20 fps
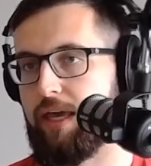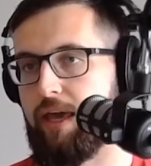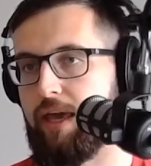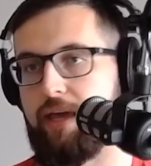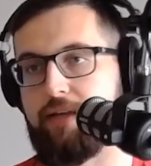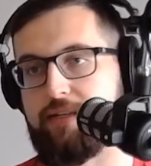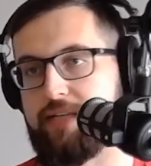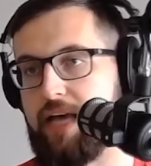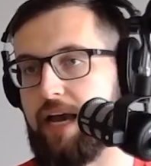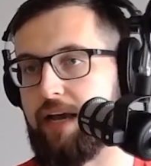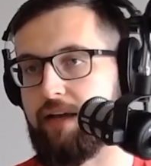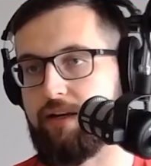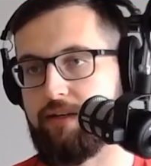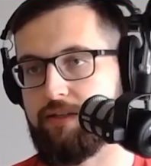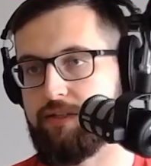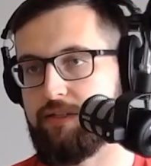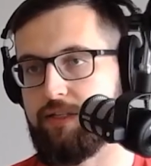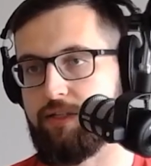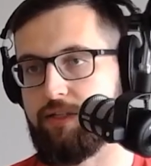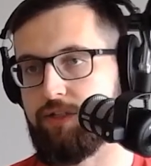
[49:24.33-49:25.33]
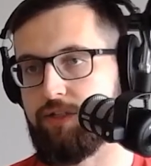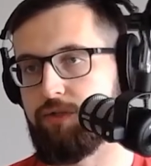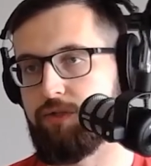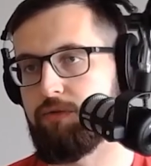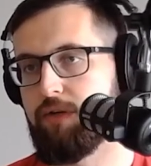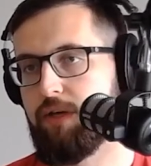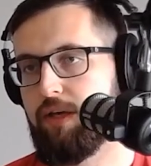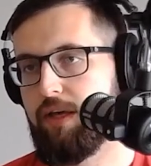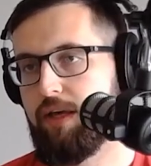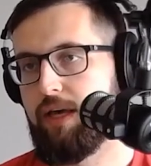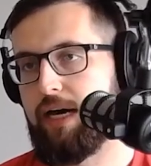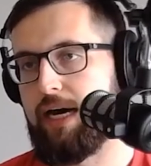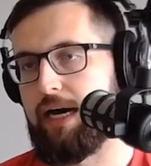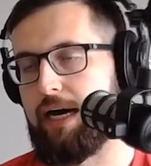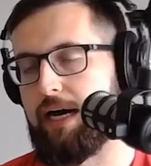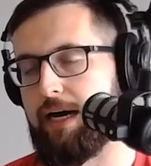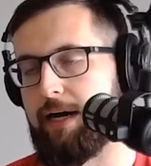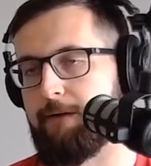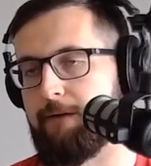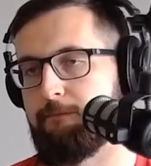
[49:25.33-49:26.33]
antagonist tissue,
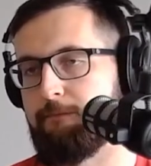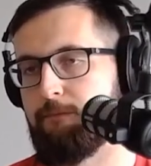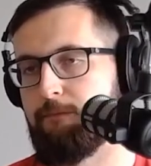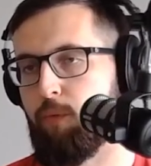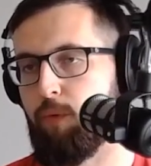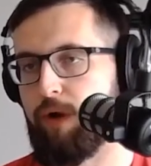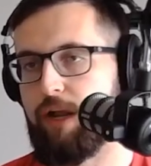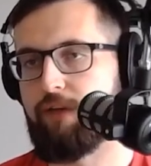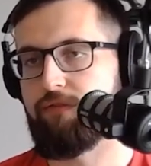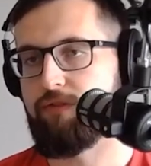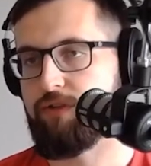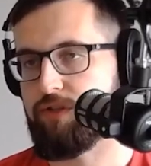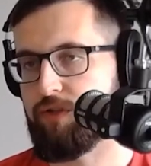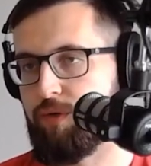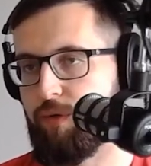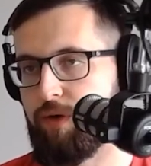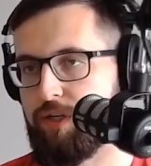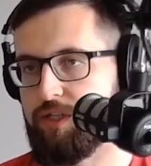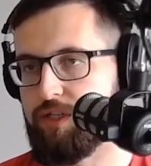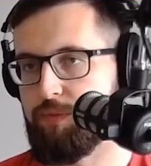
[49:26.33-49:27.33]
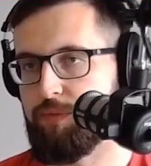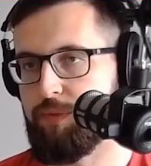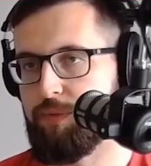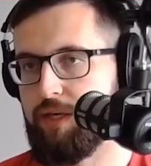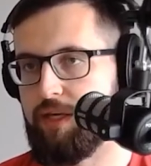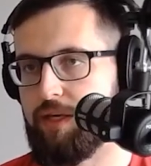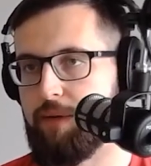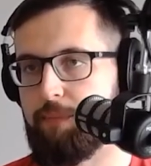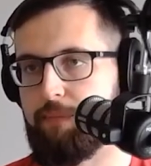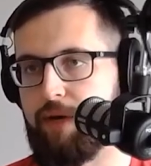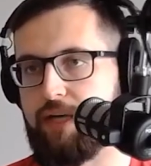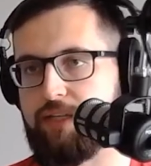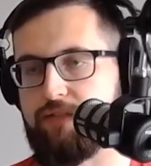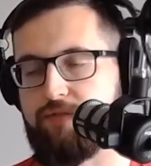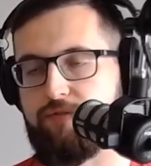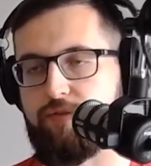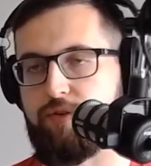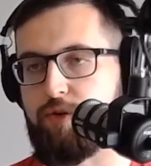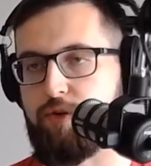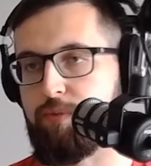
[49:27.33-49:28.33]
whatever is going to be
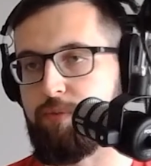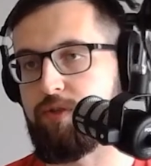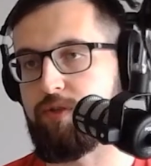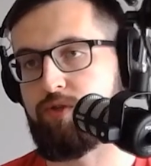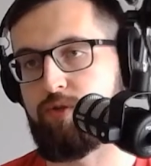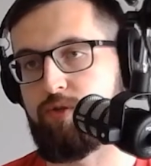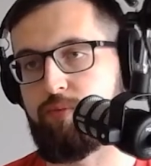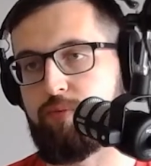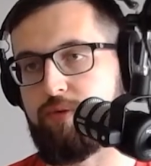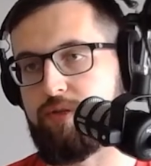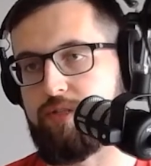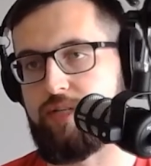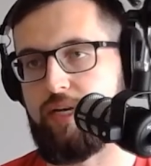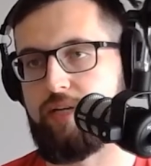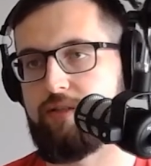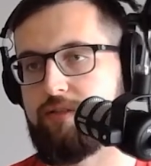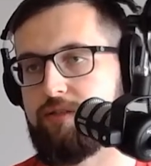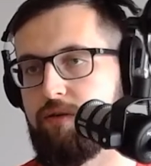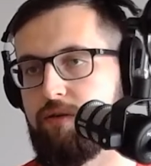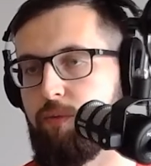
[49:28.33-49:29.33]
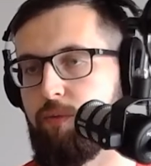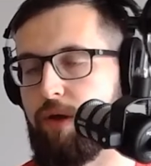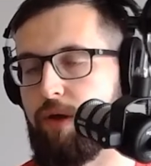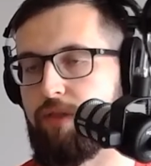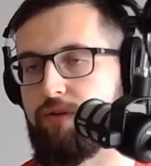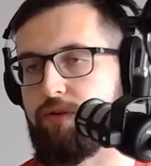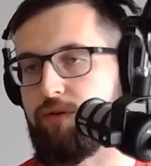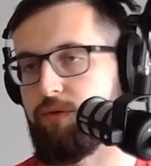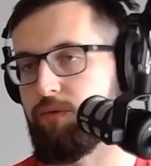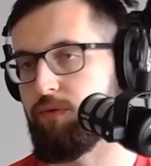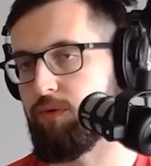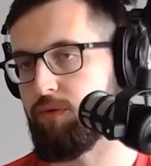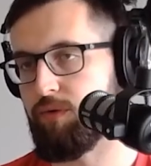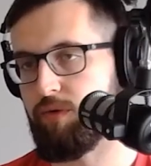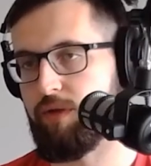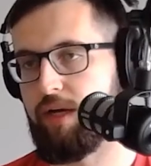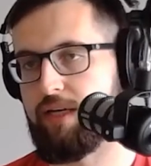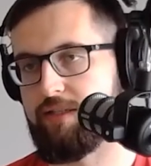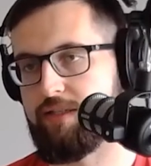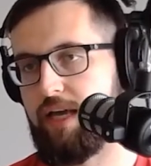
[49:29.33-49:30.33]
best for you. But supersets, whether you
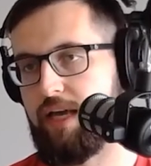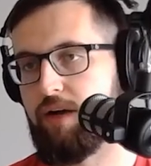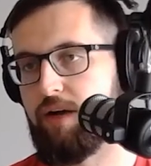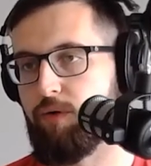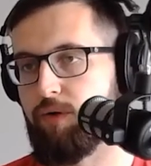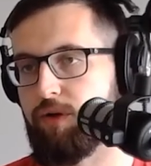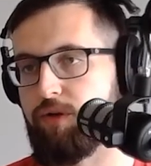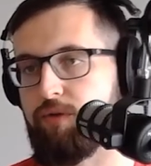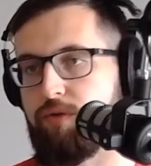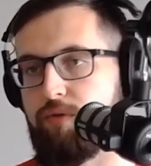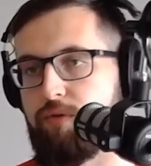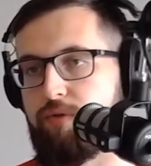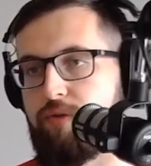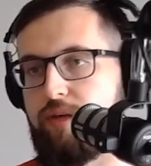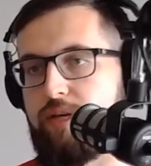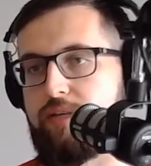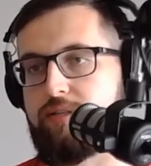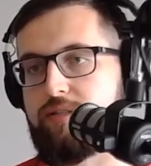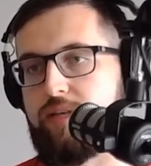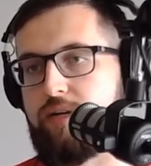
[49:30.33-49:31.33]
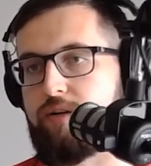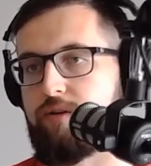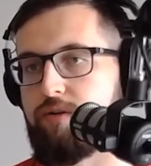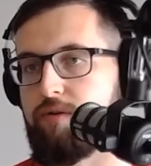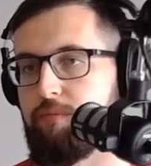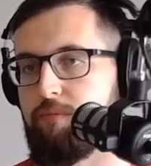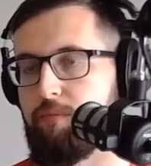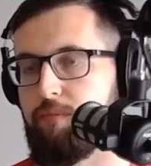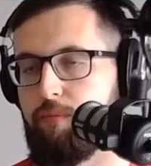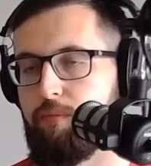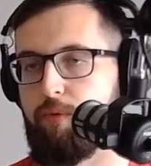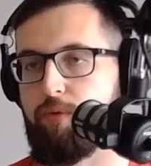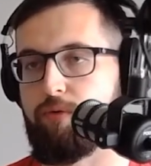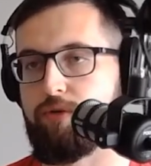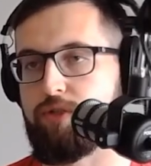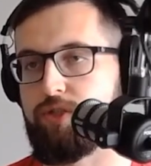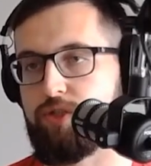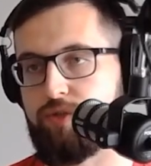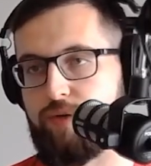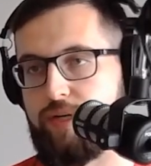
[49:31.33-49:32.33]
utilize that or you do things that are
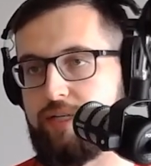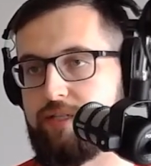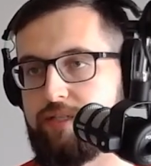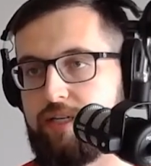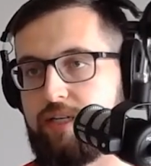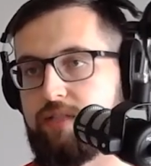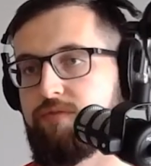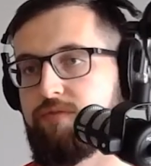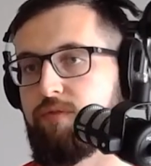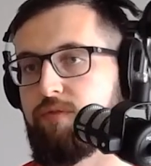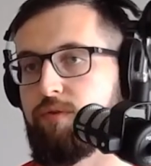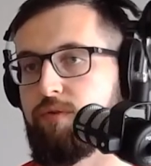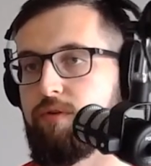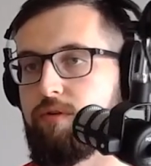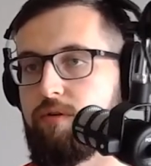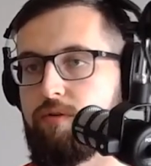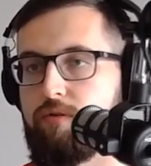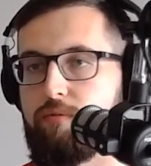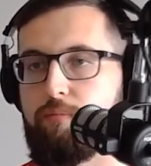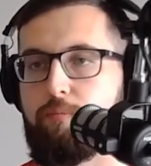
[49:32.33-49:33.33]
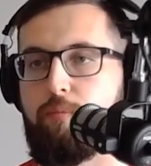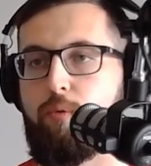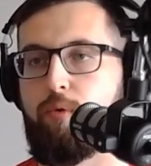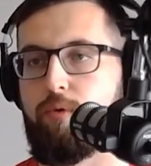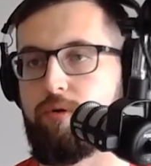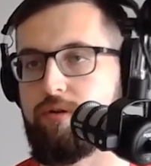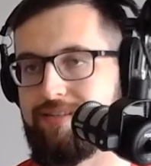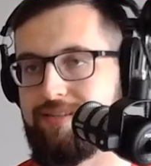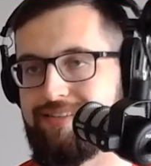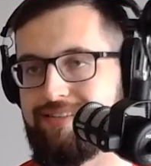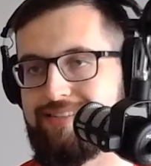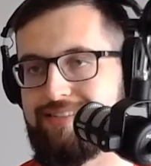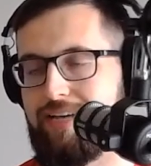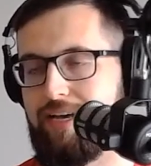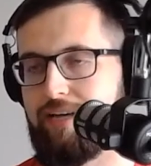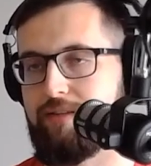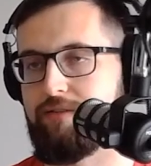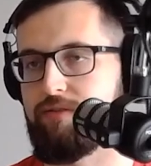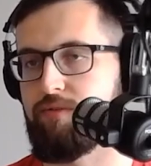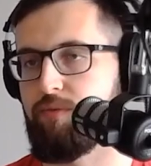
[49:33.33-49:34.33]
more straight sets for more
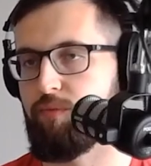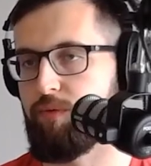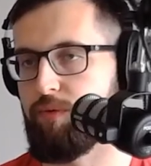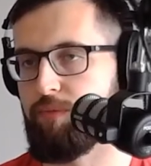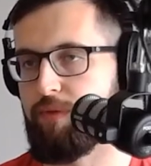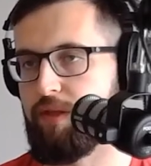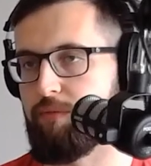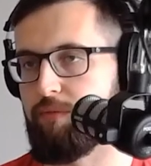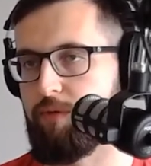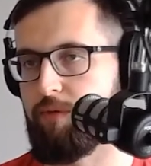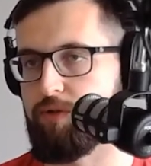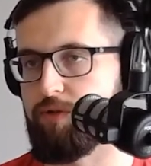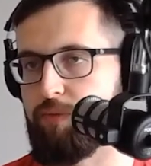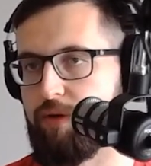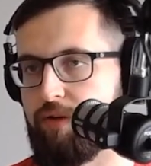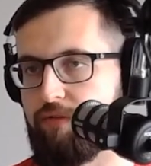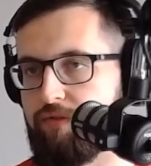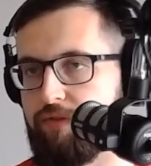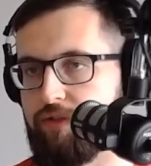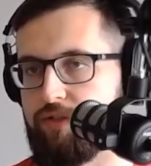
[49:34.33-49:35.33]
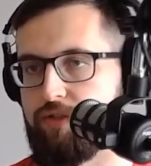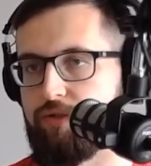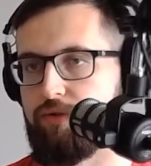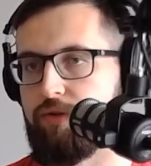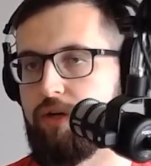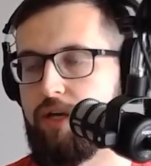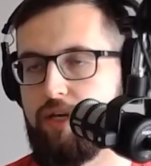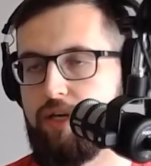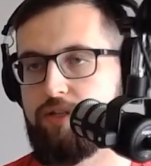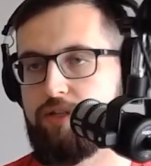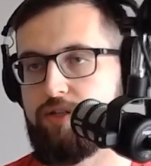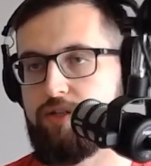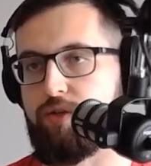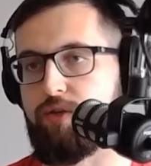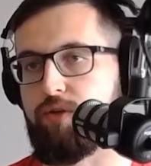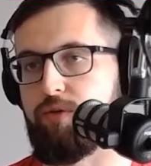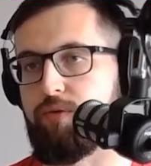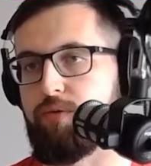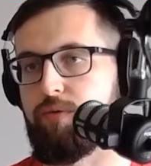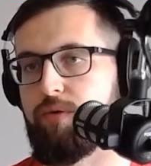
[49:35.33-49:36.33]
sets, would be the most beneficial to
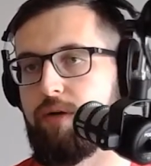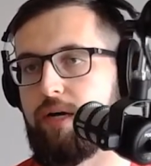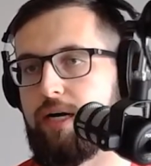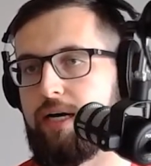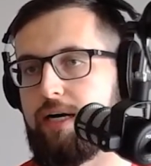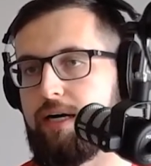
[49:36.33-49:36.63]
you